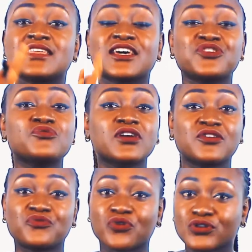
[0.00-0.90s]
that you
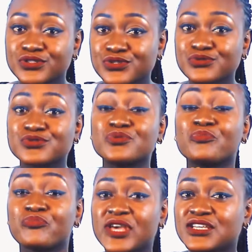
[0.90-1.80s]
can run to
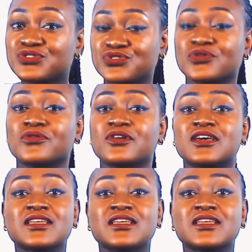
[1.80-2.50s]
make sure